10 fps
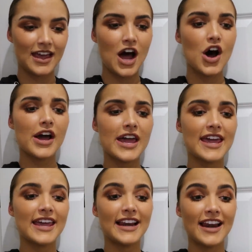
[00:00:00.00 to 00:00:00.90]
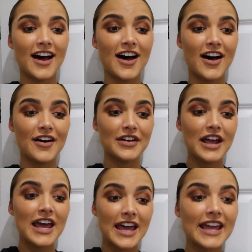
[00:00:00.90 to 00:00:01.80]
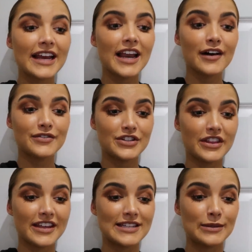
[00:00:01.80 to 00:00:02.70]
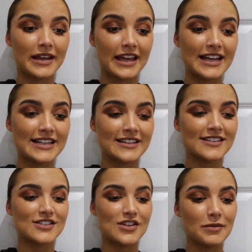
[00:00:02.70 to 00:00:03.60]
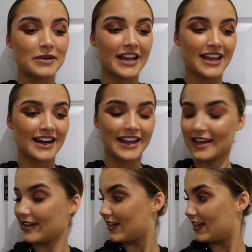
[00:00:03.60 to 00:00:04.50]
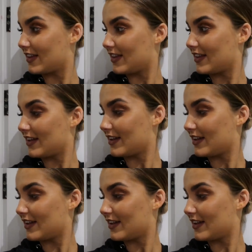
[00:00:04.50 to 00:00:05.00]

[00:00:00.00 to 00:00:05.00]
He did, which was lovely. He loved you this week. He didn't stop looking at you. I died that when he went...